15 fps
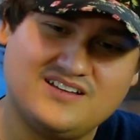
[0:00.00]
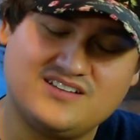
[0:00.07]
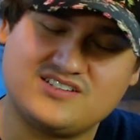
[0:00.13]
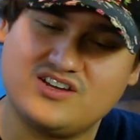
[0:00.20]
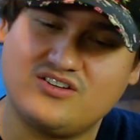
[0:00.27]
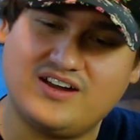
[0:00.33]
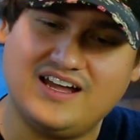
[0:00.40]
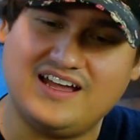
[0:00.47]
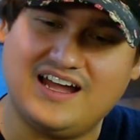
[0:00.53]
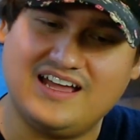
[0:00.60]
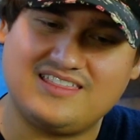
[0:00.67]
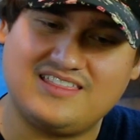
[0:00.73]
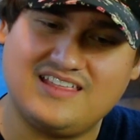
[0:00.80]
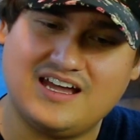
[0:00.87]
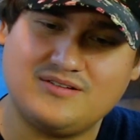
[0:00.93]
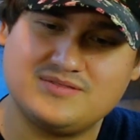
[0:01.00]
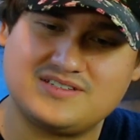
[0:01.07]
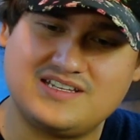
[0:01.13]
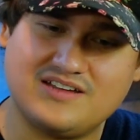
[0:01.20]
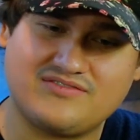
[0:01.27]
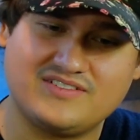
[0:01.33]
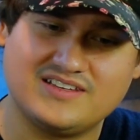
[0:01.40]
so I, I, that was
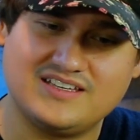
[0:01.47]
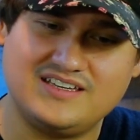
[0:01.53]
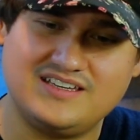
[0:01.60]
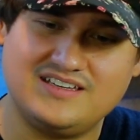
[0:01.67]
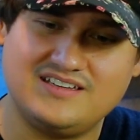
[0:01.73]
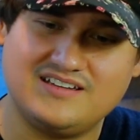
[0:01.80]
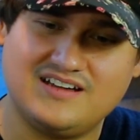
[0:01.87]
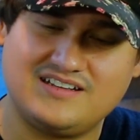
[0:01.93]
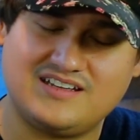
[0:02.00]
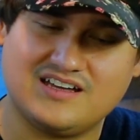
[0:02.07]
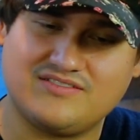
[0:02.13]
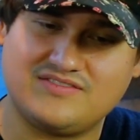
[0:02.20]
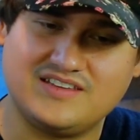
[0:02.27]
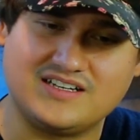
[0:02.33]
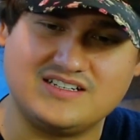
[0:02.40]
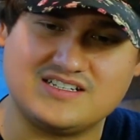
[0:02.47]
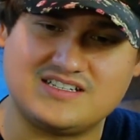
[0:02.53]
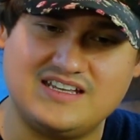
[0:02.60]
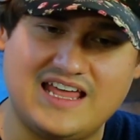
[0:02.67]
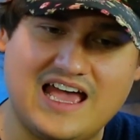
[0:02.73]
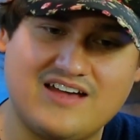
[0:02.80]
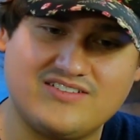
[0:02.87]
definitely a tough thing just
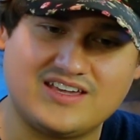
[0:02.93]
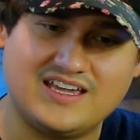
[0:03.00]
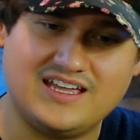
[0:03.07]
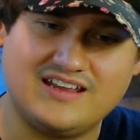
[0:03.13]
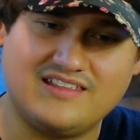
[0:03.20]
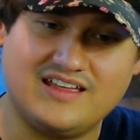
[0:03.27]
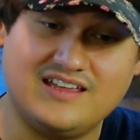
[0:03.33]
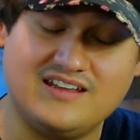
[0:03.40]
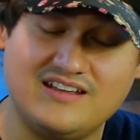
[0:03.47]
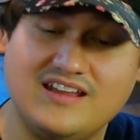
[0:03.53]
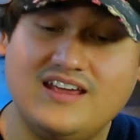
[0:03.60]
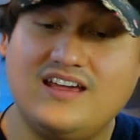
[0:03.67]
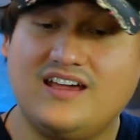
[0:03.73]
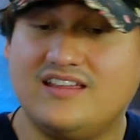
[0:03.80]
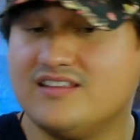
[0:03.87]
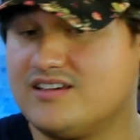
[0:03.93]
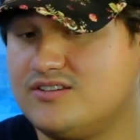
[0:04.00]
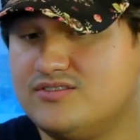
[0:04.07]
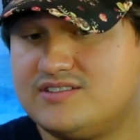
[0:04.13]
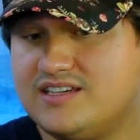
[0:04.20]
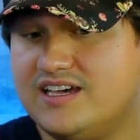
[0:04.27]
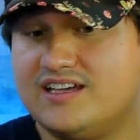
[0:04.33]
navigating and and like
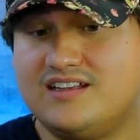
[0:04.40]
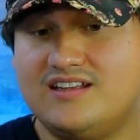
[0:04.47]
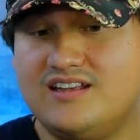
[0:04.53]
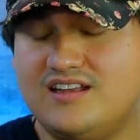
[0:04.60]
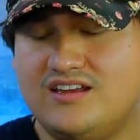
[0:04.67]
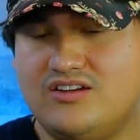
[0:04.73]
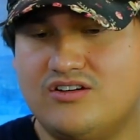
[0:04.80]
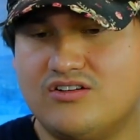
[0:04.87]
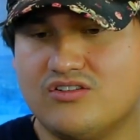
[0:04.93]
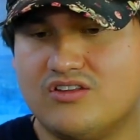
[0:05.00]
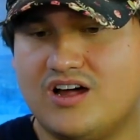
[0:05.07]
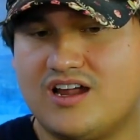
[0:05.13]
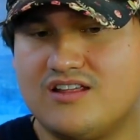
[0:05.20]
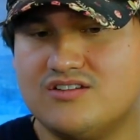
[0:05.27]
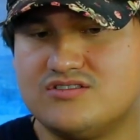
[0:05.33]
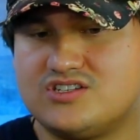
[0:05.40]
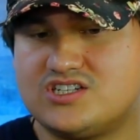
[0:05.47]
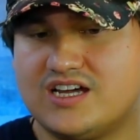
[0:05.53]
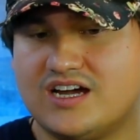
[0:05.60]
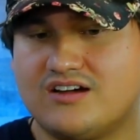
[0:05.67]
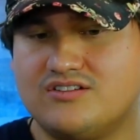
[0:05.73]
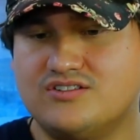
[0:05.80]
you said you know a lot of those
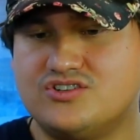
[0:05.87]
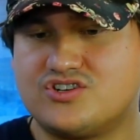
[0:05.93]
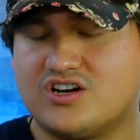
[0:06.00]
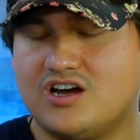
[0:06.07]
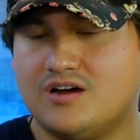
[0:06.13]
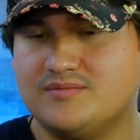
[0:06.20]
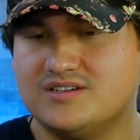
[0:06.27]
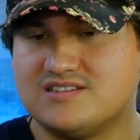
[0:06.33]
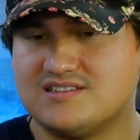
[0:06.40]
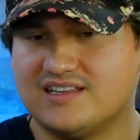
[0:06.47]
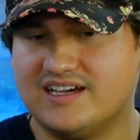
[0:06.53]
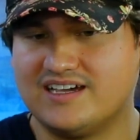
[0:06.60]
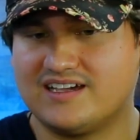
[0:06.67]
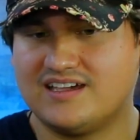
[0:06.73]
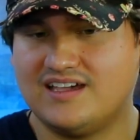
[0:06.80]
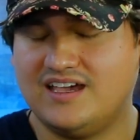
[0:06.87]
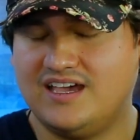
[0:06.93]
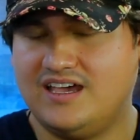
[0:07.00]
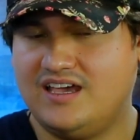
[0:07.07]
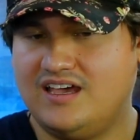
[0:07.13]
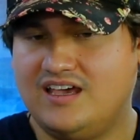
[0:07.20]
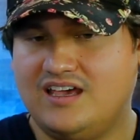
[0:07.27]
childhood traumas like
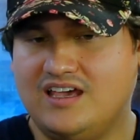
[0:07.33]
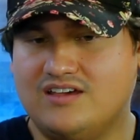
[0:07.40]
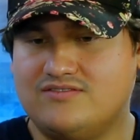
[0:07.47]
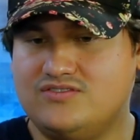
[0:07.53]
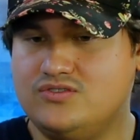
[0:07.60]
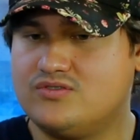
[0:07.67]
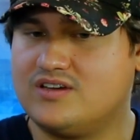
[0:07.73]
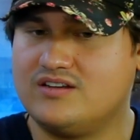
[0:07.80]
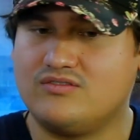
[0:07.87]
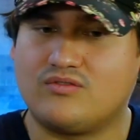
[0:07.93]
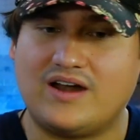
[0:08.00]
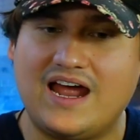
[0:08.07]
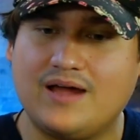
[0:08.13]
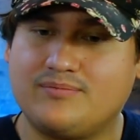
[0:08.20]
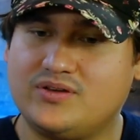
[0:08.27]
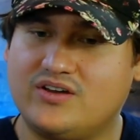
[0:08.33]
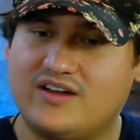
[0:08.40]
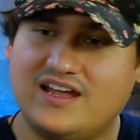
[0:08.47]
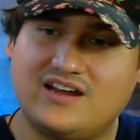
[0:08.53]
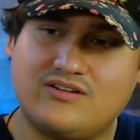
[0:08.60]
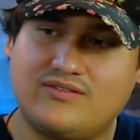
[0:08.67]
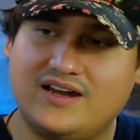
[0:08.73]
if you can wrap your
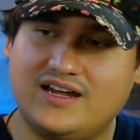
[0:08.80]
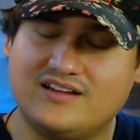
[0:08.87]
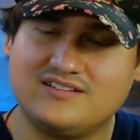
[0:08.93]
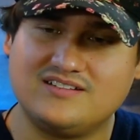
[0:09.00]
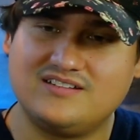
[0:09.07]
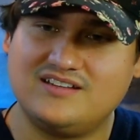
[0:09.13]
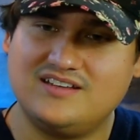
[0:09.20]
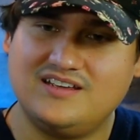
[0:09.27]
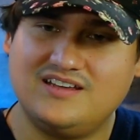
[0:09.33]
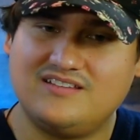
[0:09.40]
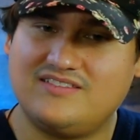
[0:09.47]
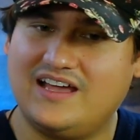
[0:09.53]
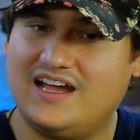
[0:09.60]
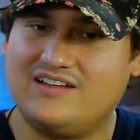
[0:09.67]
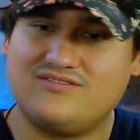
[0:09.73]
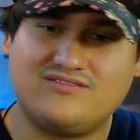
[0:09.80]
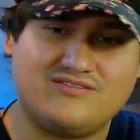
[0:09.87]
head around that